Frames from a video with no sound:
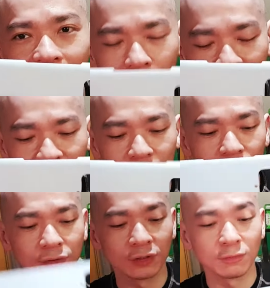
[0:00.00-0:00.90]
going to
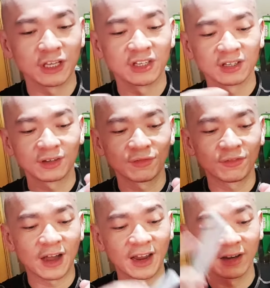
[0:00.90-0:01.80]
suit me just
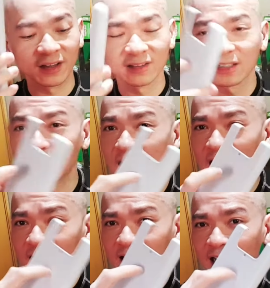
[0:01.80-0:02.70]
fine. It's a
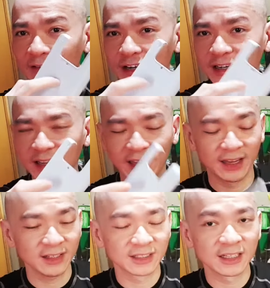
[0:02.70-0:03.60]
hardcover
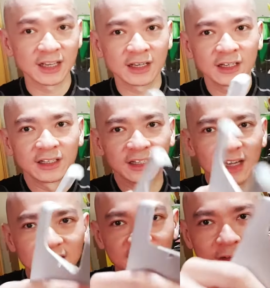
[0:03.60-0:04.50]
case. It
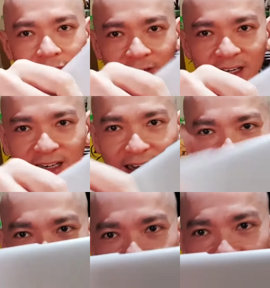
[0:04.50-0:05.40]
has really
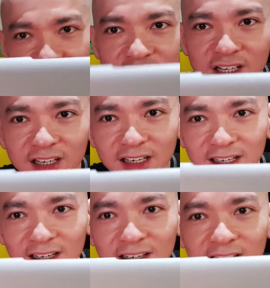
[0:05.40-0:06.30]
nice texture
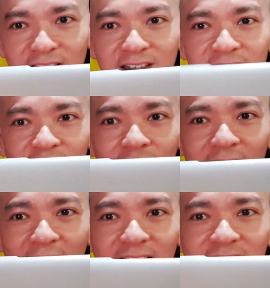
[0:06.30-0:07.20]
here. Listen to
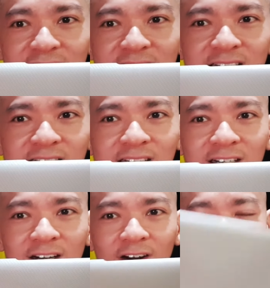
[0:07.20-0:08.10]
that,
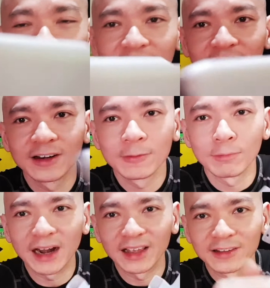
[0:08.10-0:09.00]
right?
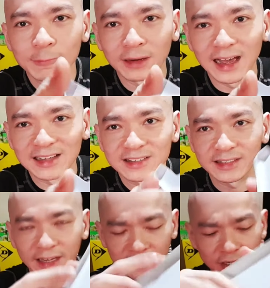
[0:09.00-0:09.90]
But it's plastic.